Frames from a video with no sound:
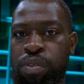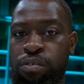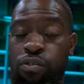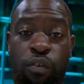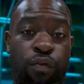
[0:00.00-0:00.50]

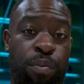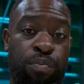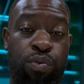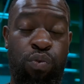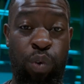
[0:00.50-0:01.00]
So
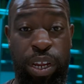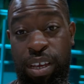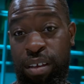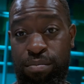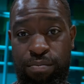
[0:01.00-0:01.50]
from
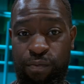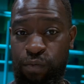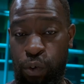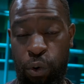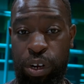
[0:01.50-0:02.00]

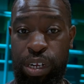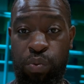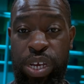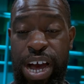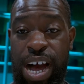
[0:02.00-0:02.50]
24 that
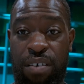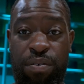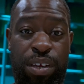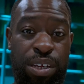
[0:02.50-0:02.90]
we have,